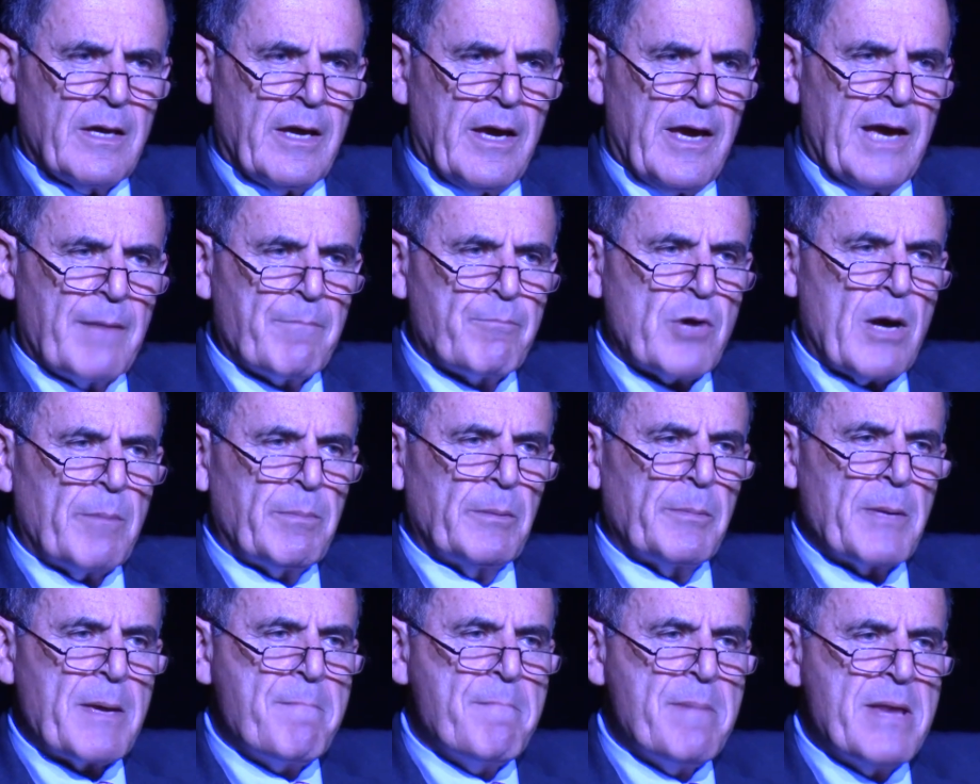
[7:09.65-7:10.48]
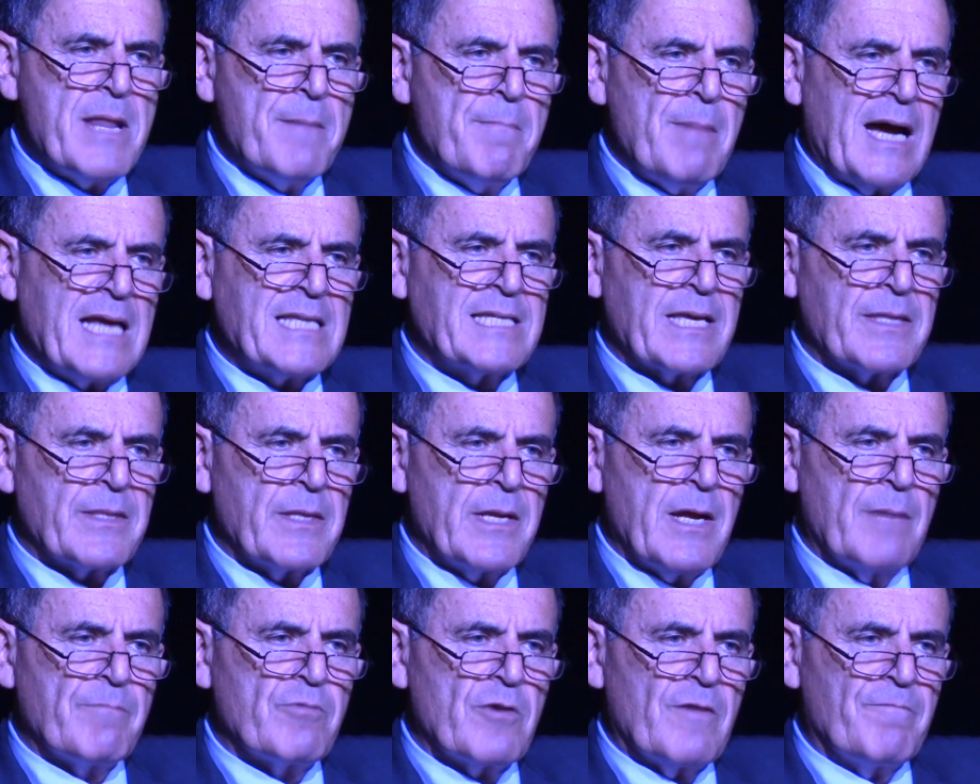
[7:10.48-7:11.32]
and probably minimizing
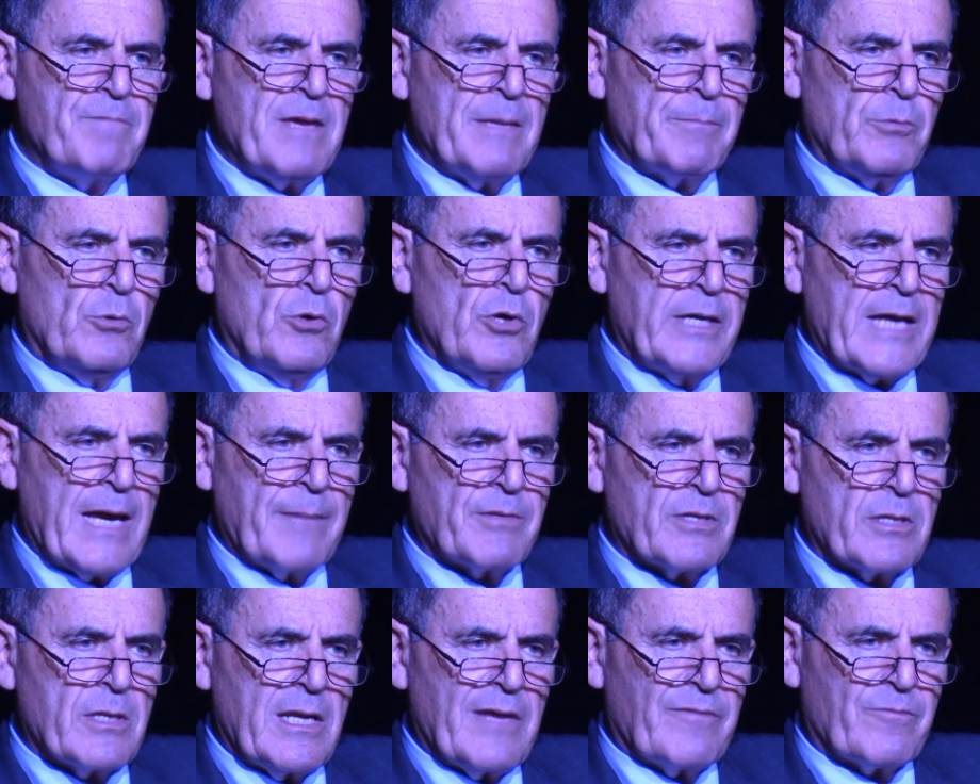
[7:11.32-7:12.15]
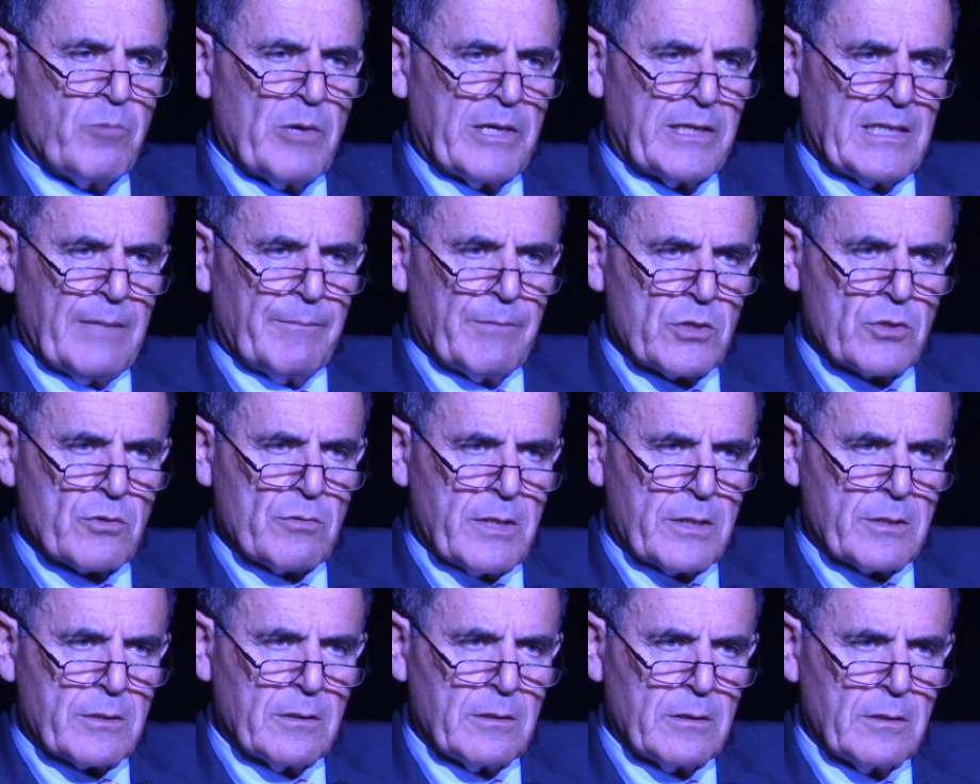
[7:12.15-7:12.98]
the number of people who came to the left-wing
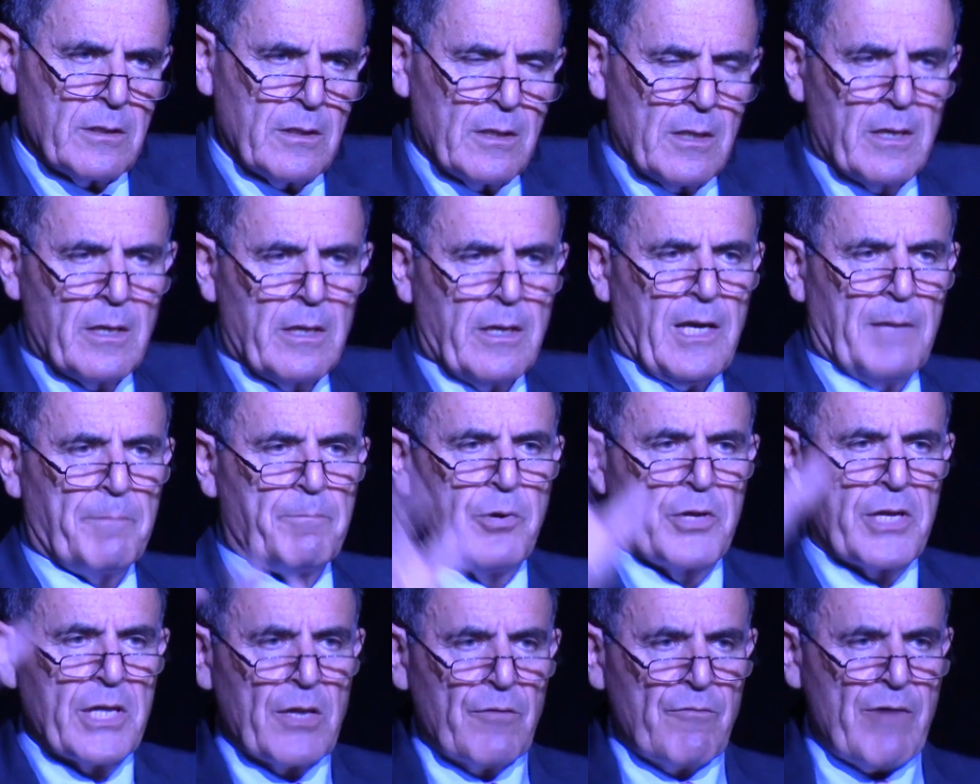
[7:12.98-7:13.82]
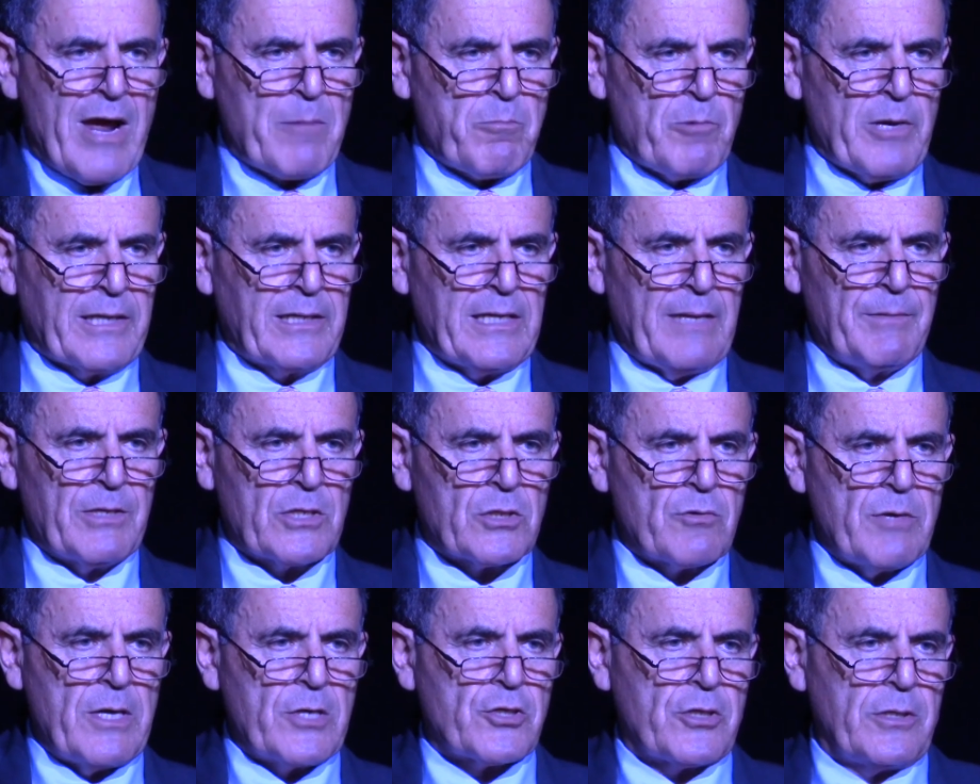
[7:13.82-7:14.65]
demonstration, and putting the right-wing
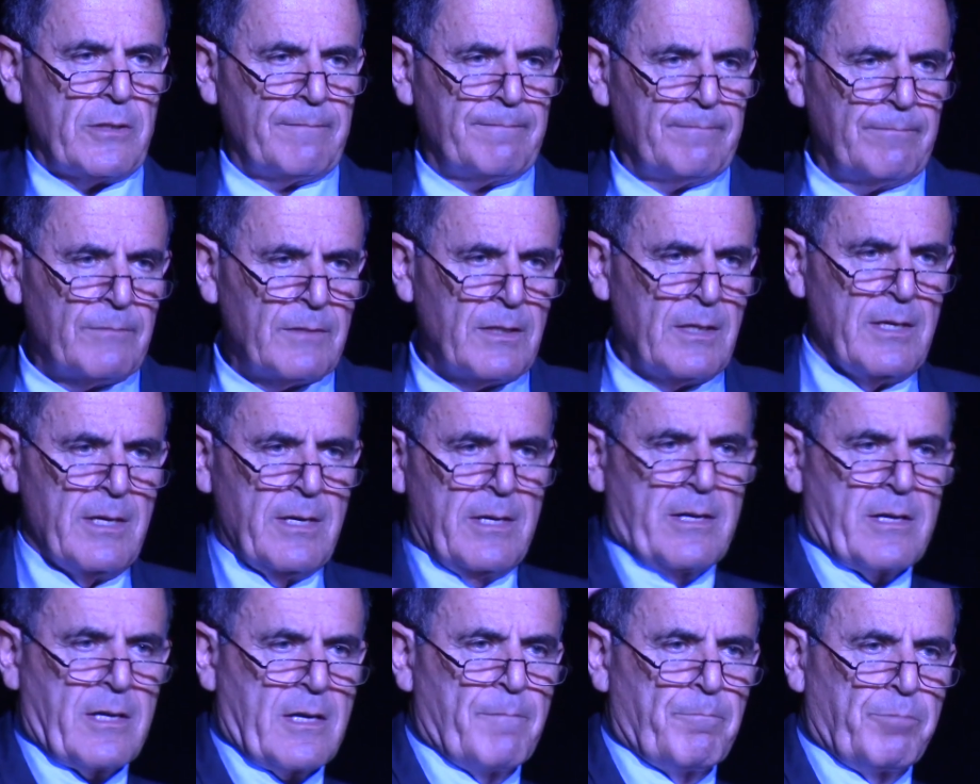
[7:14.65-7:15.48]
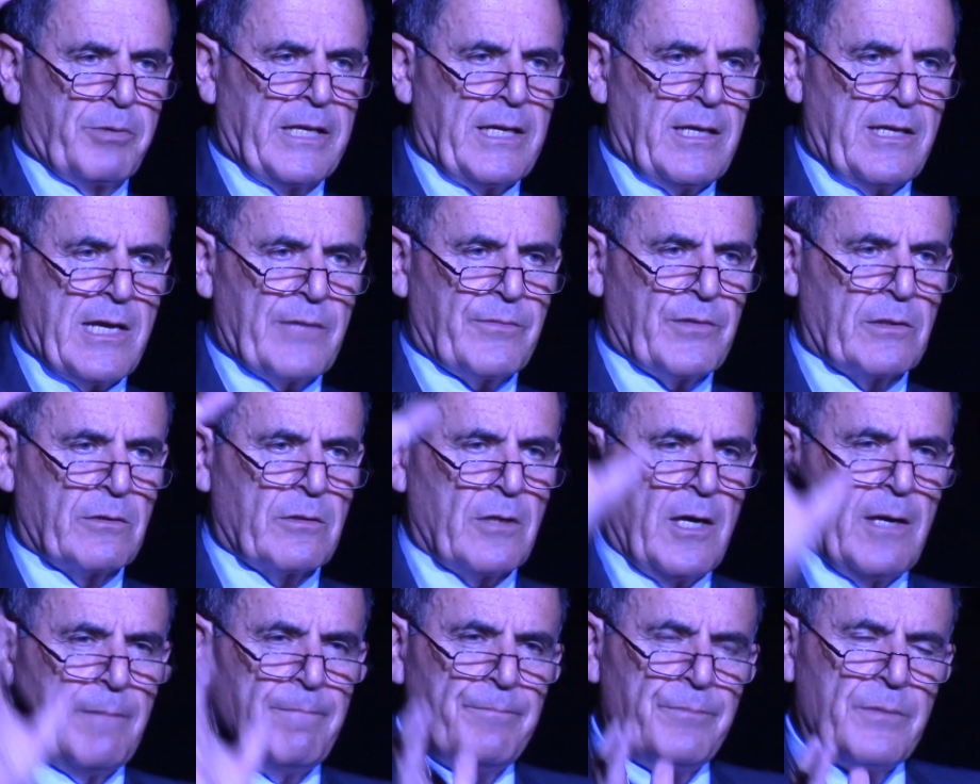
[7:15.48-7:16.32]
demonstration completely at the
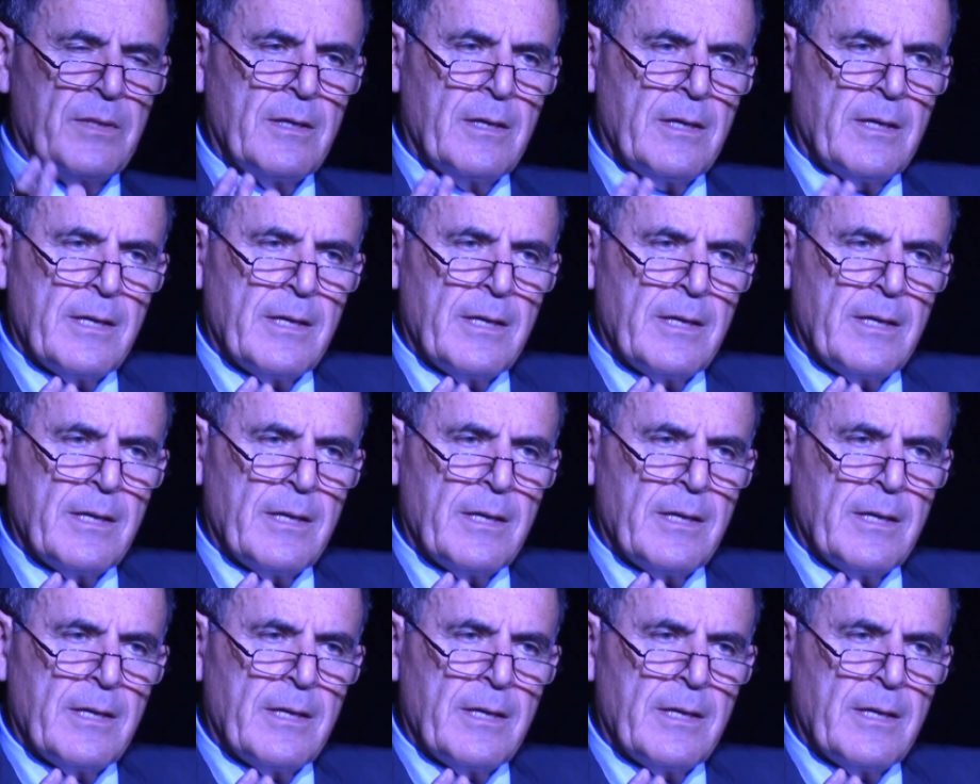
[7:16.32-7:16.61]
top.